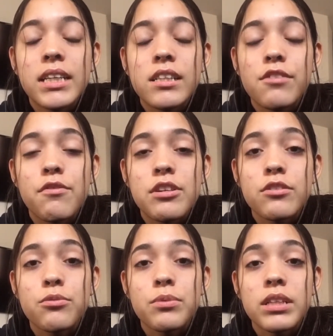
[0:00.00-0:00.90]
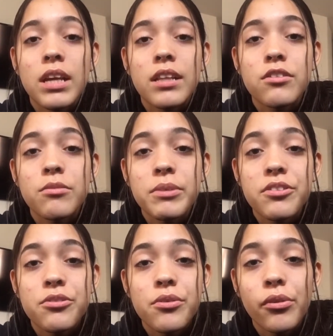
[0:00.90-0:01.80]
This voice is really getting to me.
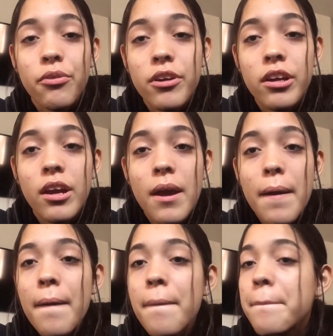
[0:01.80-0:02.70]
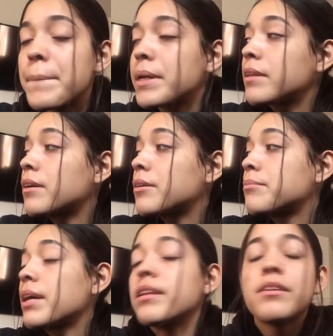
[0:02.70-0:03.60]
It's so annoying. But
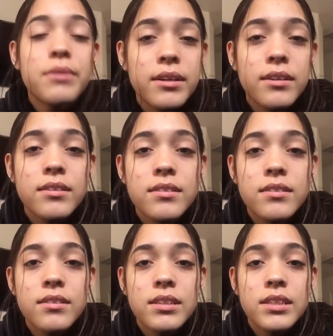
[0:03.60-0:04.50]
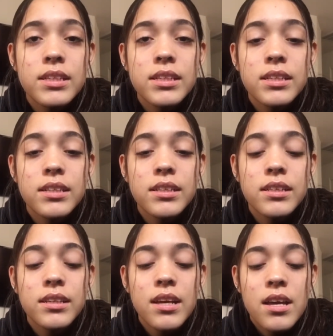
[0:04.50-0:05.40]
anyways,
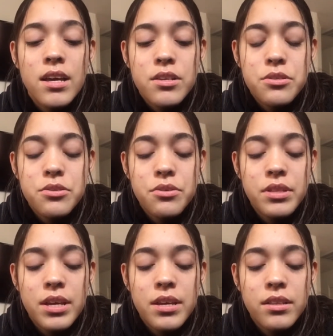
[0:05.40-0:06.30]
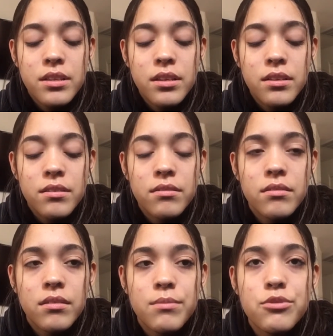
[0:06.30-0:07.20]
so then
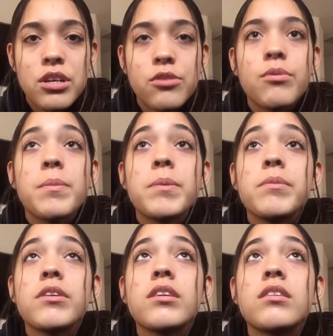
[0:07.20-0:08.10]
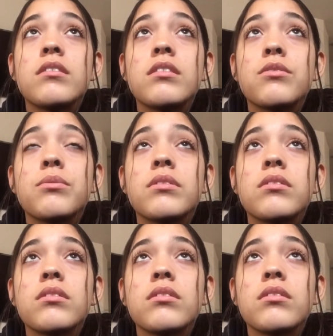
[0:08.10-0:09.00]
I'm trying to remember because this
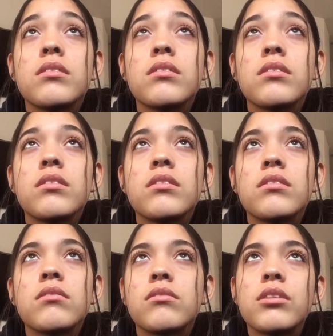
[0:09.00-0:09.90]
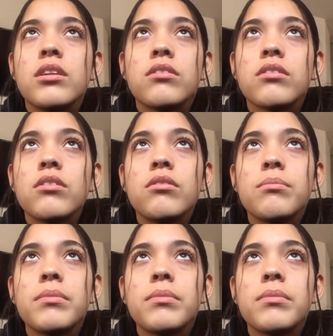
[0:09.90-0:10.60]
was 3 years ago.